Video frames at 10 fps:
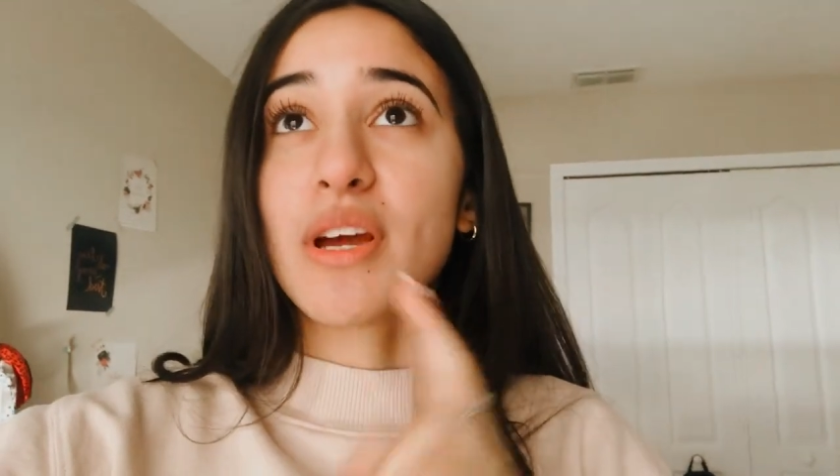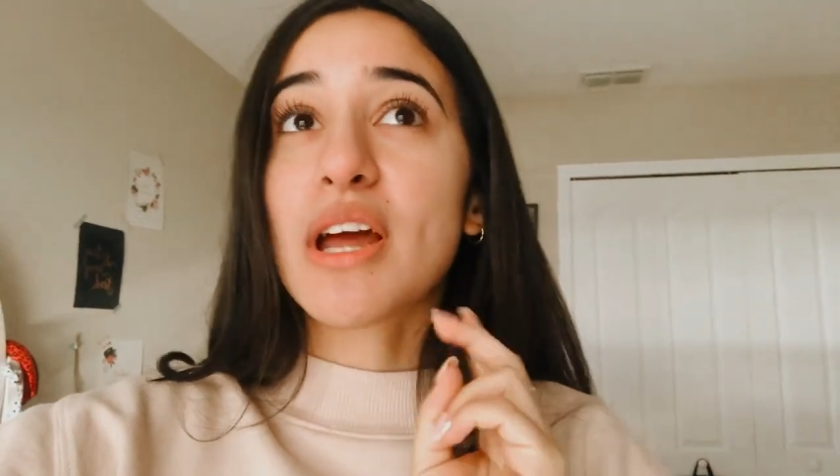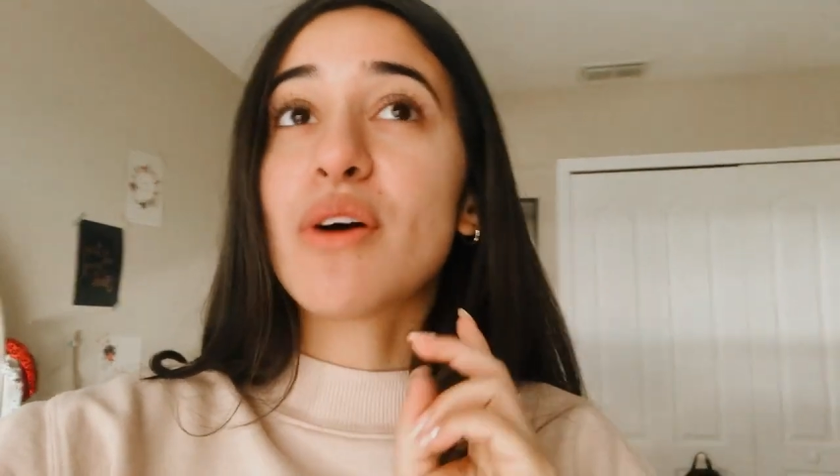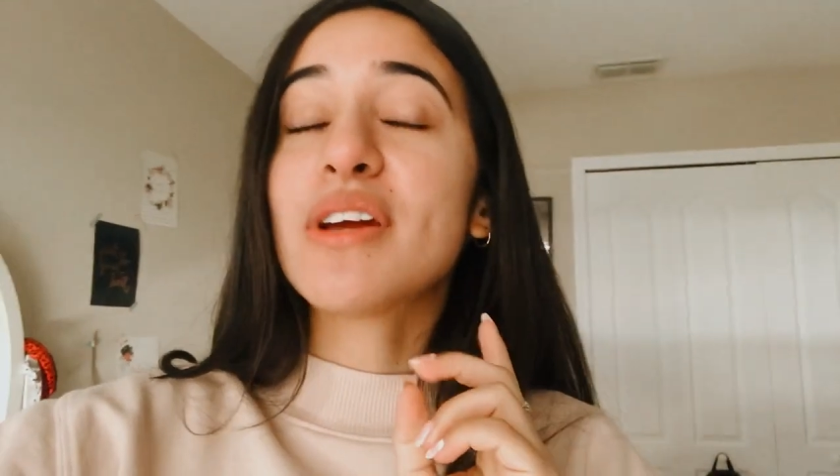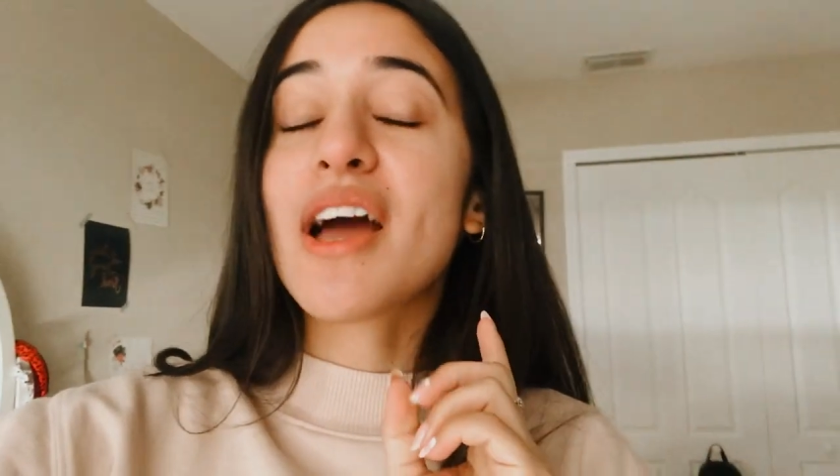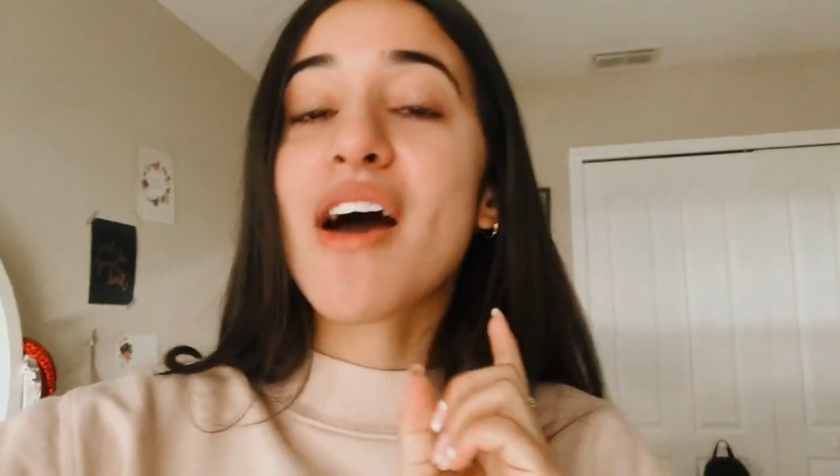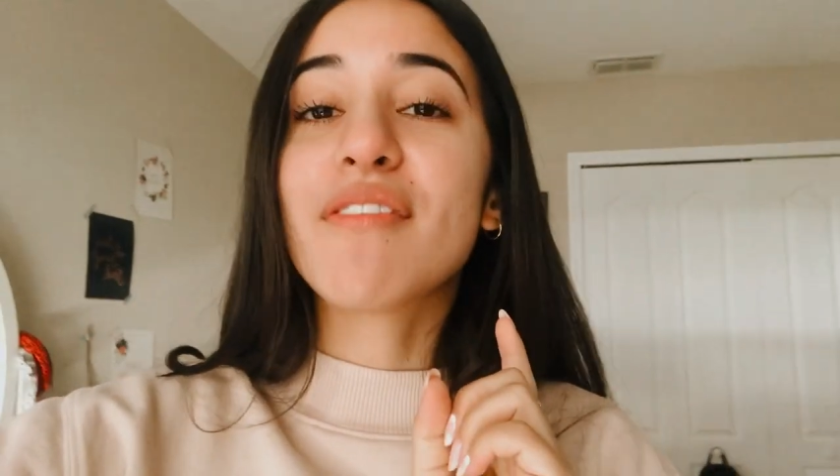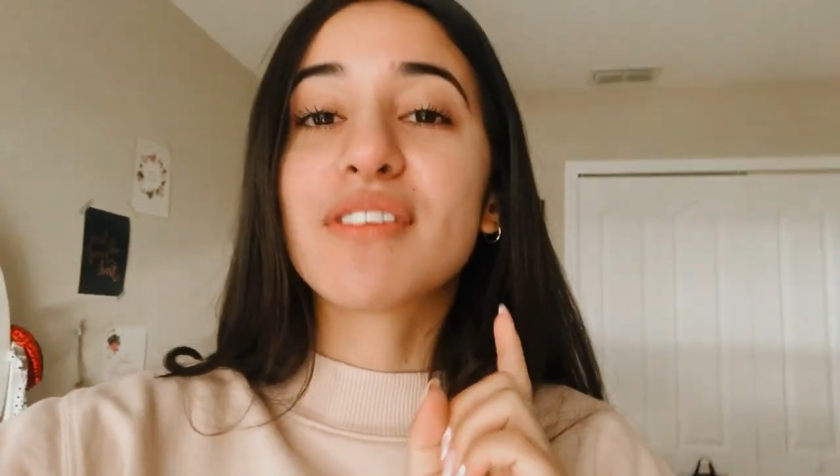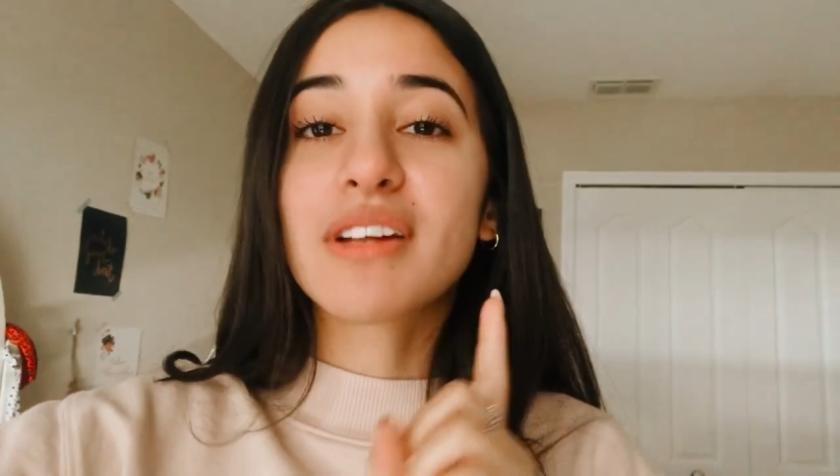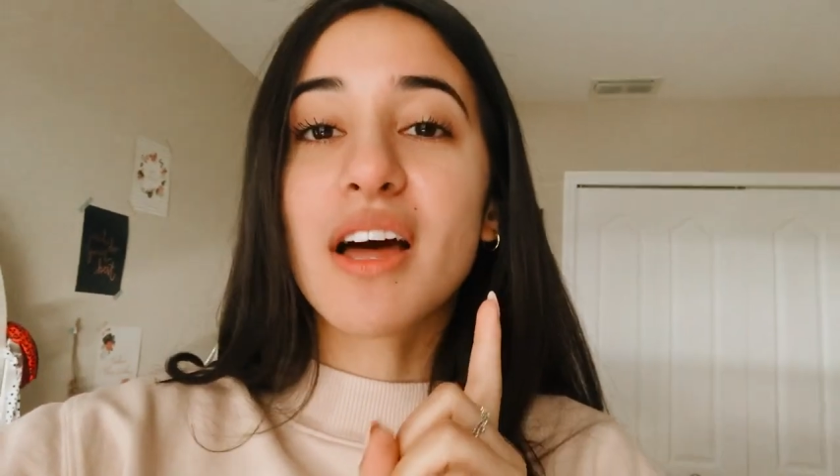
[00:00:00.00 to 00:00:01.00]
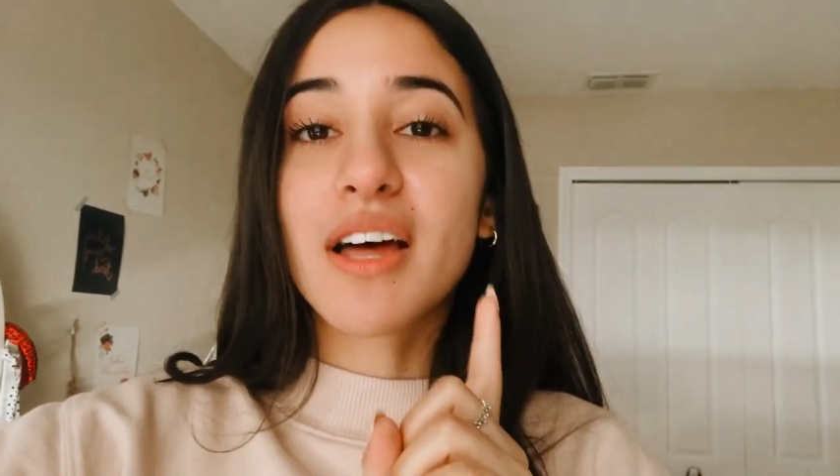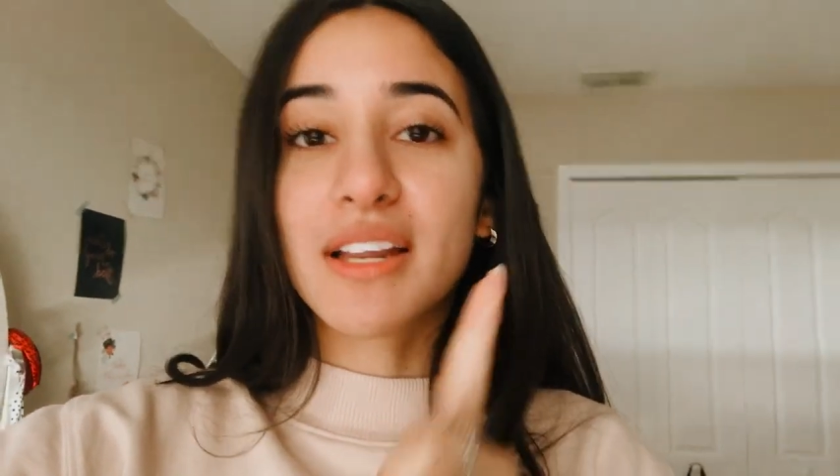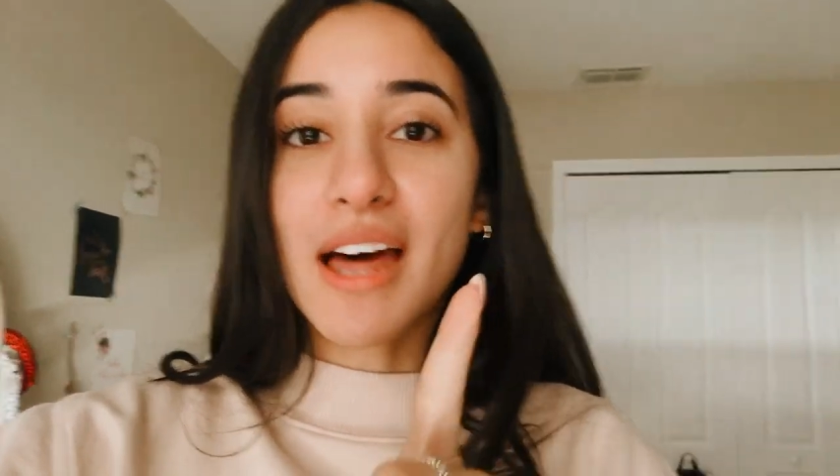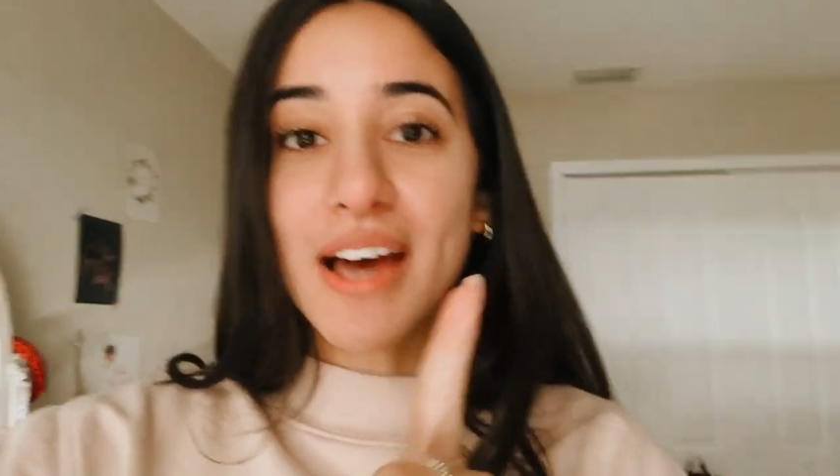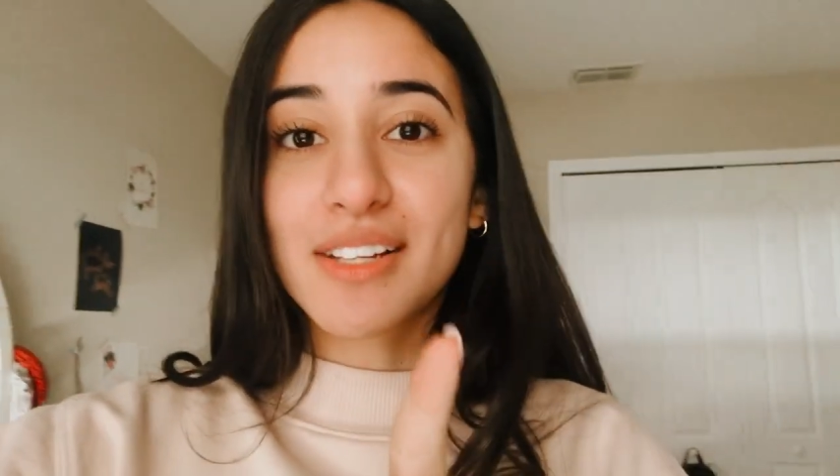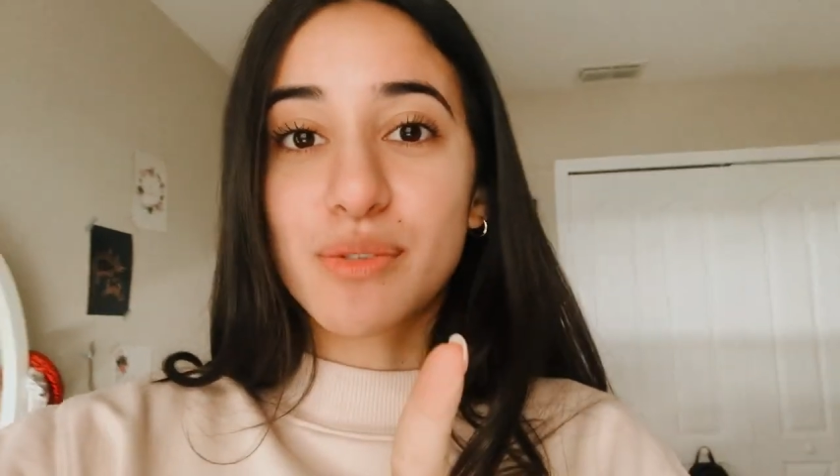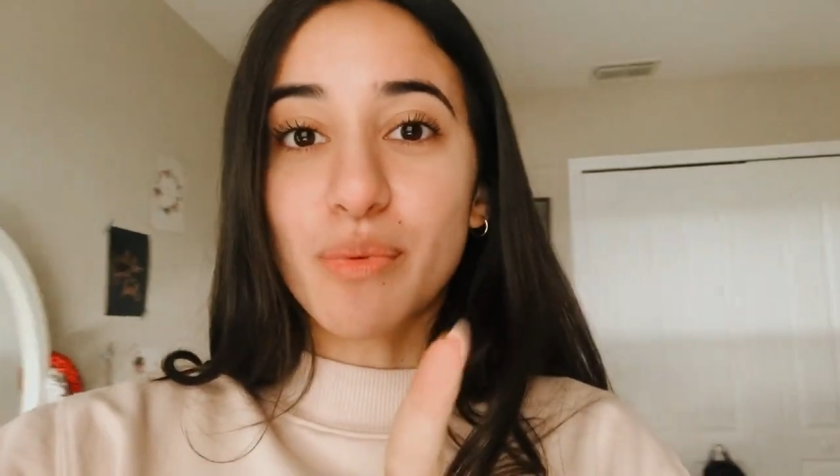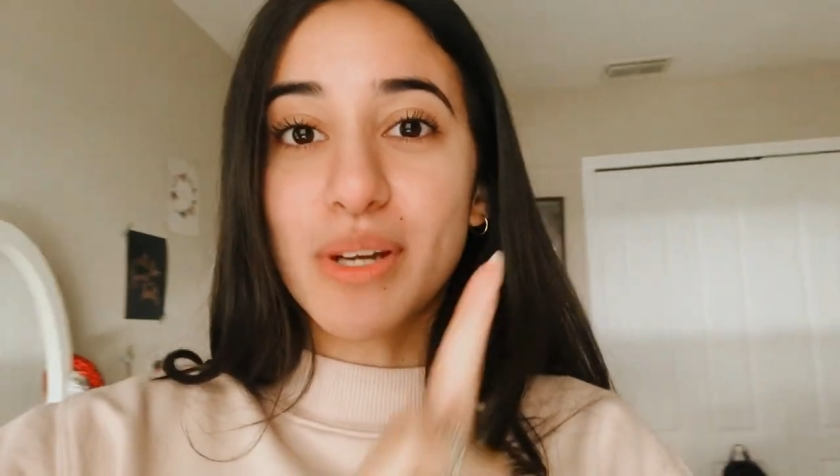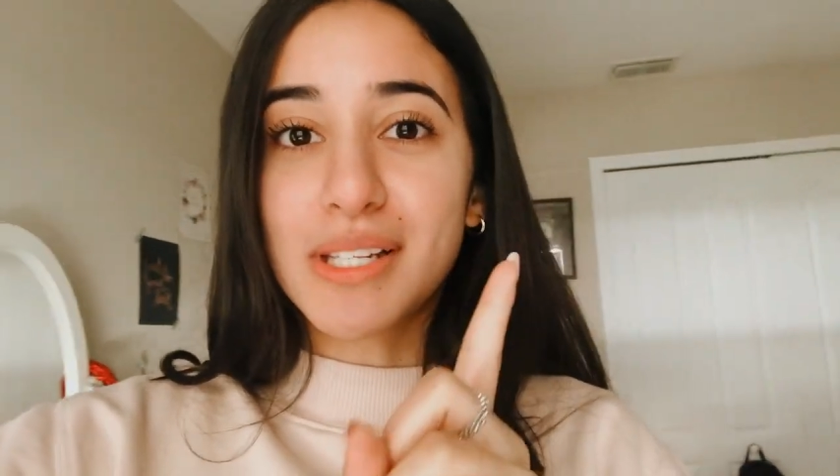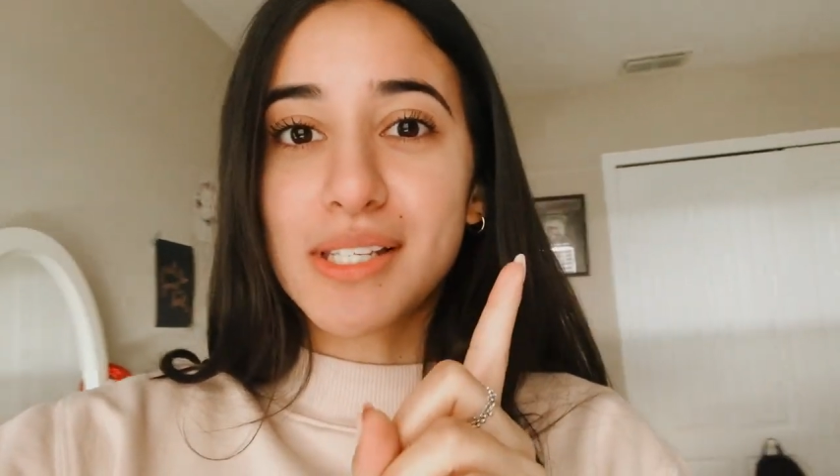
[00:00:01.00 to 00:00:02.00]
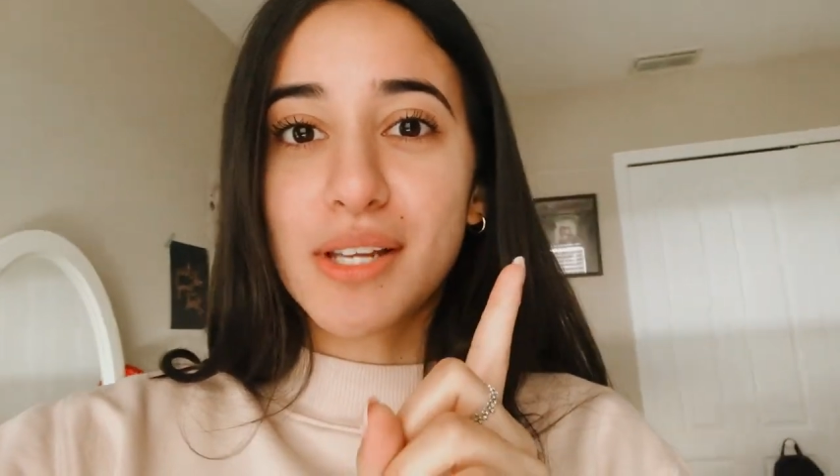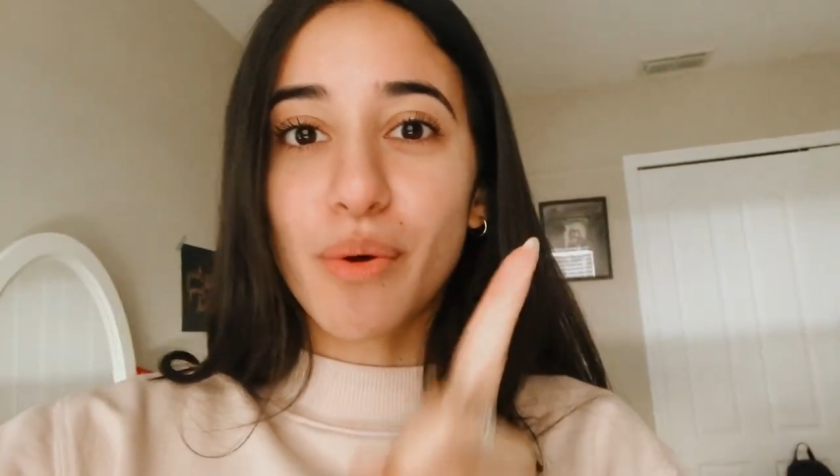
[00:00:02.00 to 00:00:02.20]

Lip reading: and I only have a class once